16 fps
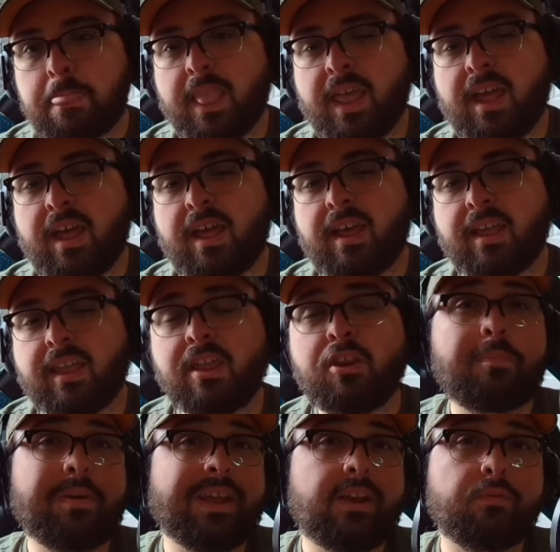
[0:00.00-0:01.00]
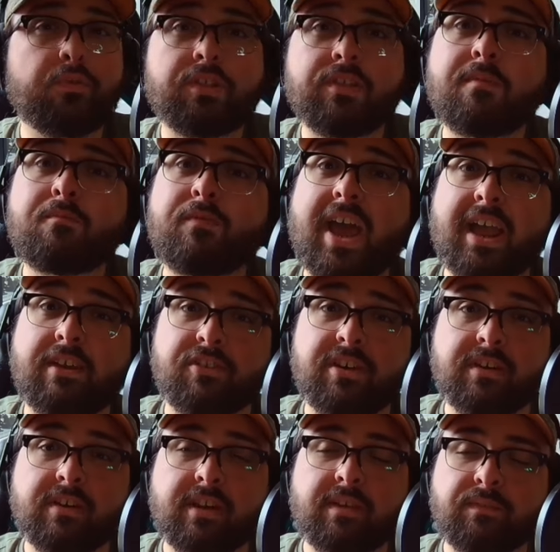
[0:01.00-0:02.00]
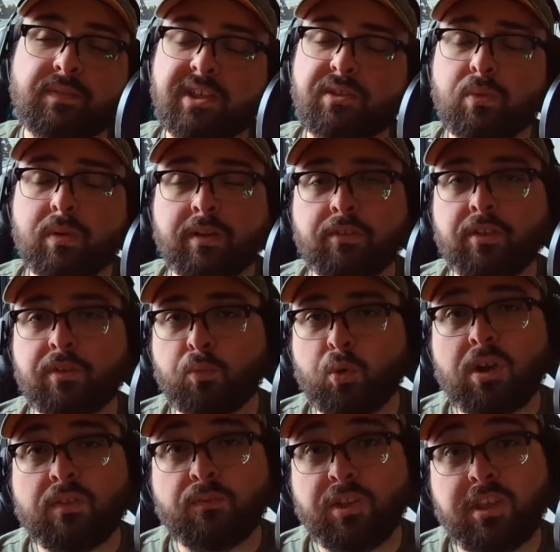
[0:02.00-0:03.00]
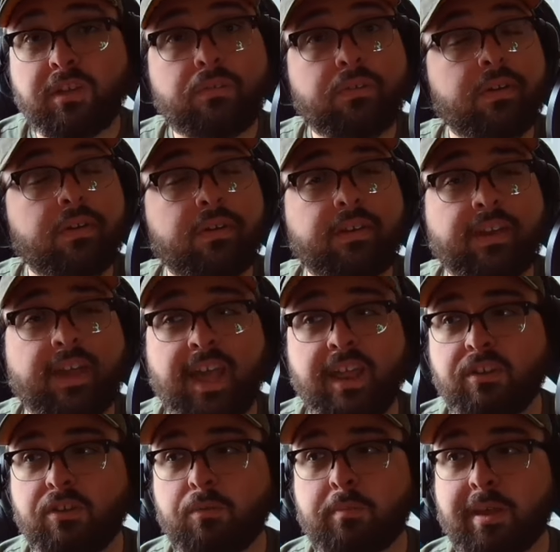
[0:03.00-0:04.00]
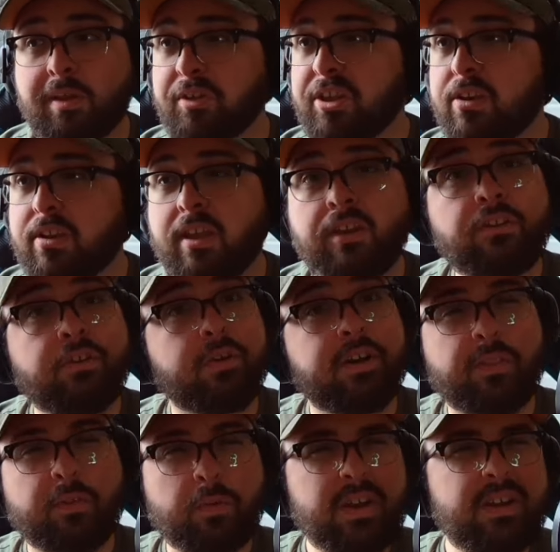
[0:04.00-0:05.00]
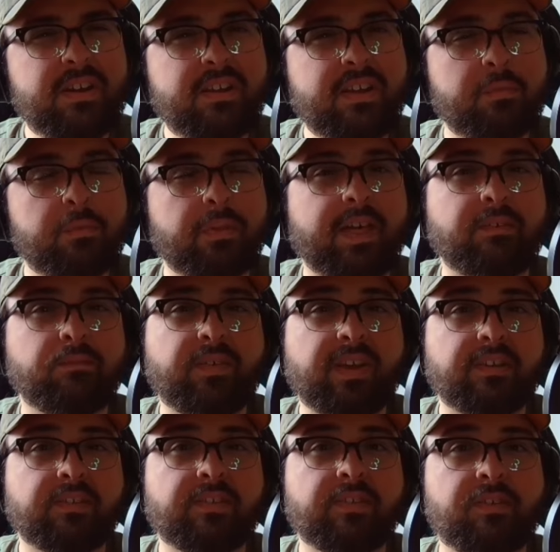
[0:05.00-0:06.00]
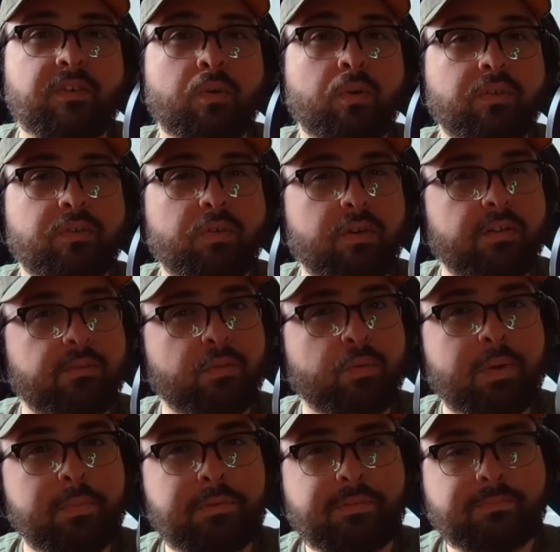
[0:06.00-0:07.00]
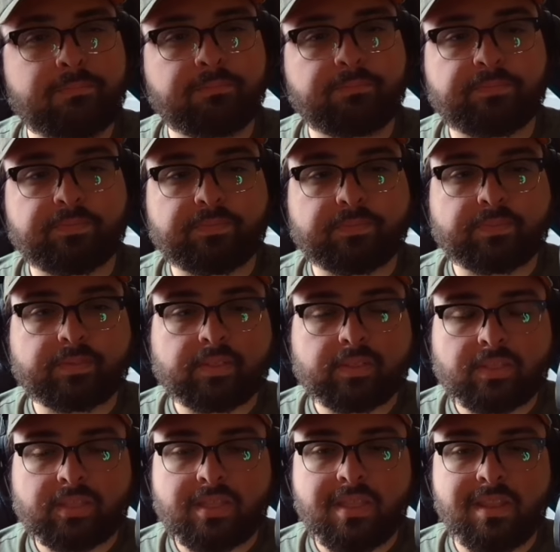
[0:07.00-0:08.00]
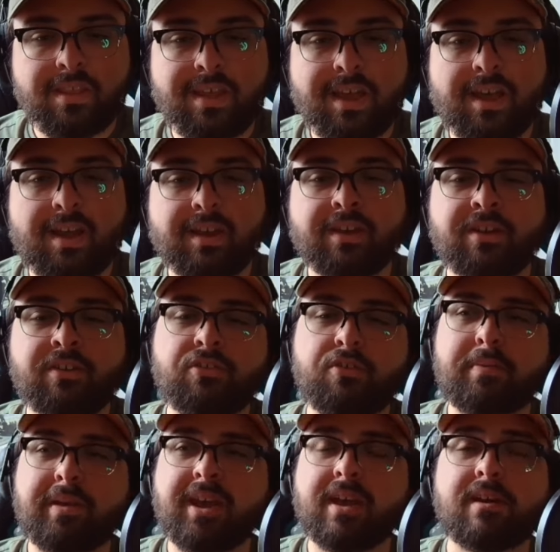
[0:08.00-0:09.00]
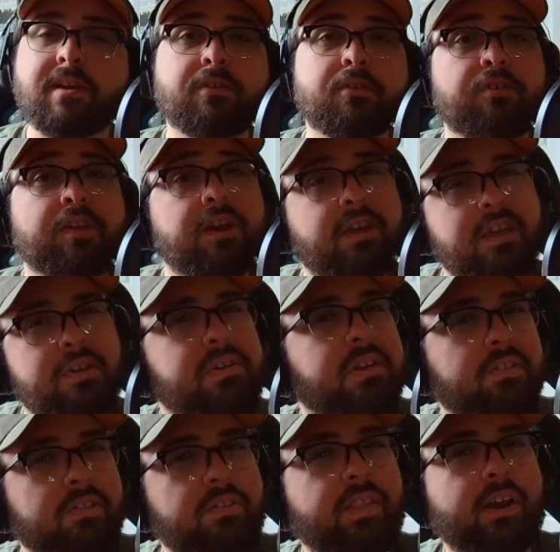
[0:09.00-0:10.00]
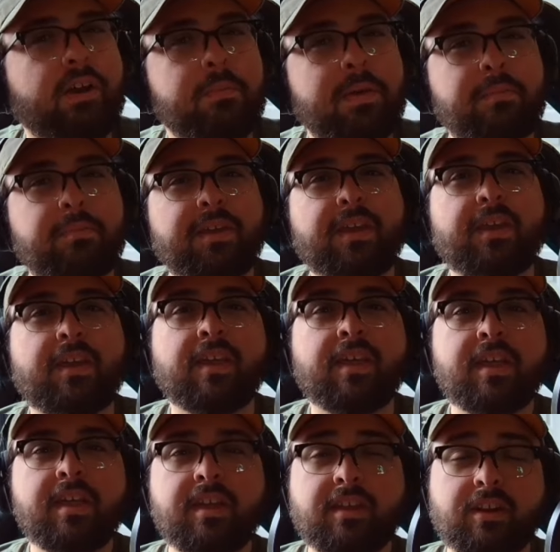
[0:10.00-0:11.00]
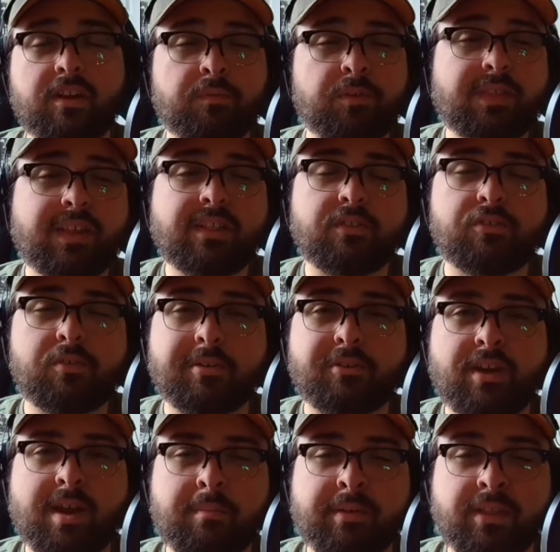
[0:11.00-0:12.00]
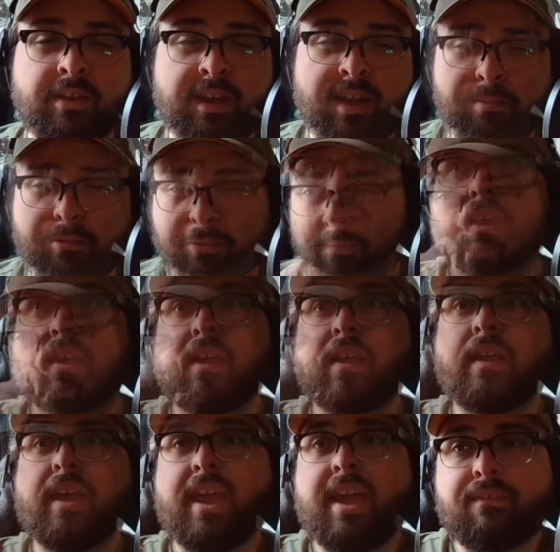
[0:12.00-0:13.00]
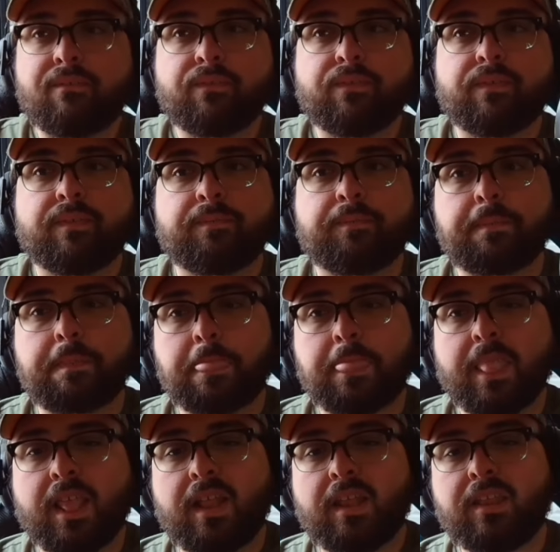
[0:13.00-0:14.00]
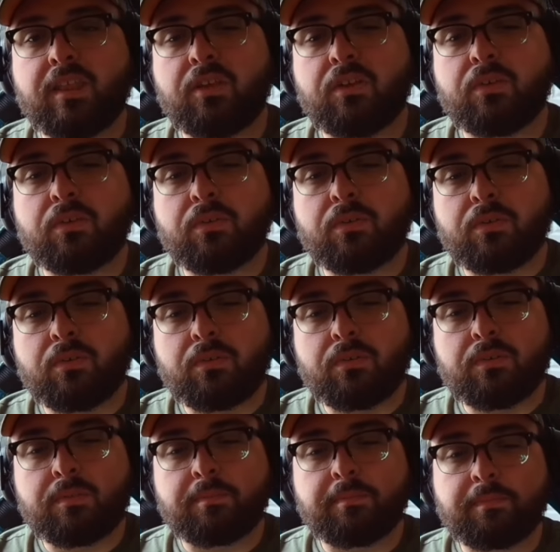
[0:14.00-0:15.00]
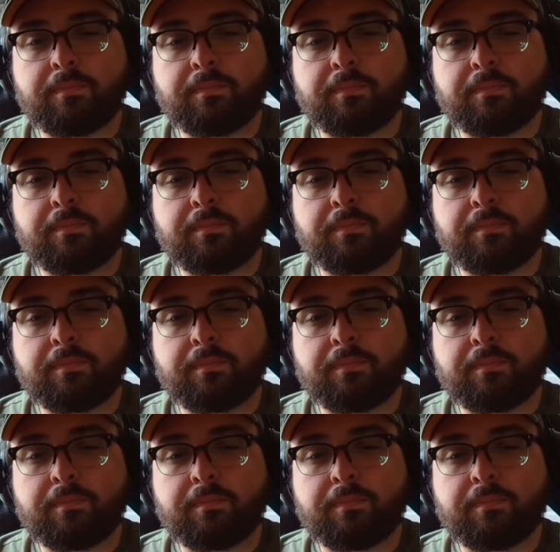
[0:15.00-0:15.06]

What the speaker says: Can you pick a different sub-faction? If this one doesn't work for you, can you pivot and do another one? And will that fix your sort of quibble? Could you pick another set of units that are maybe, if you think there's too much crap on the table, if you